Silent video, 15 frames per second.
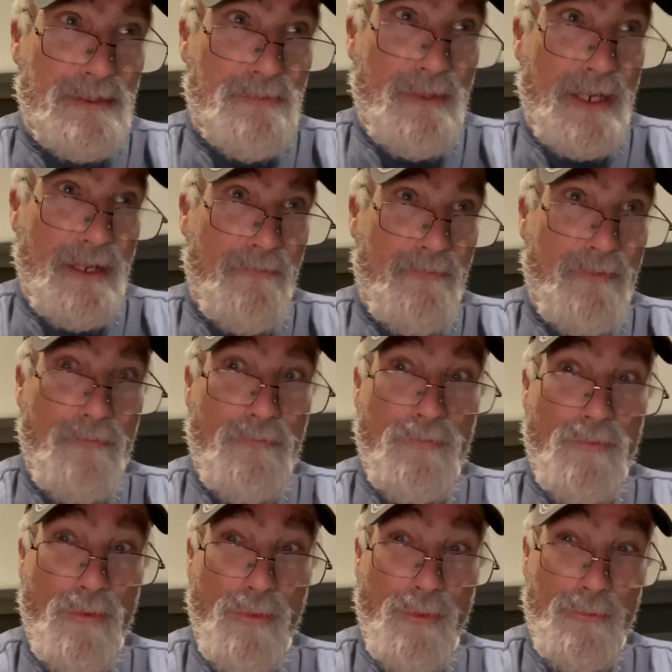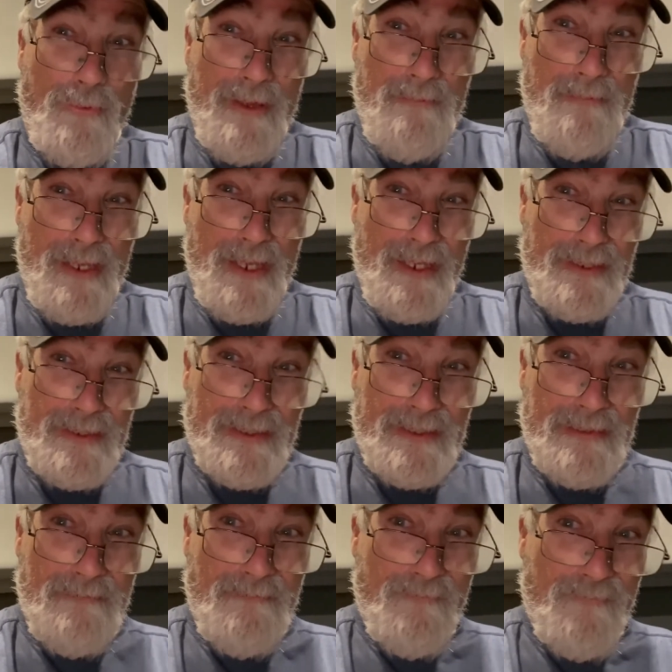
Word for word: Japan for a full three months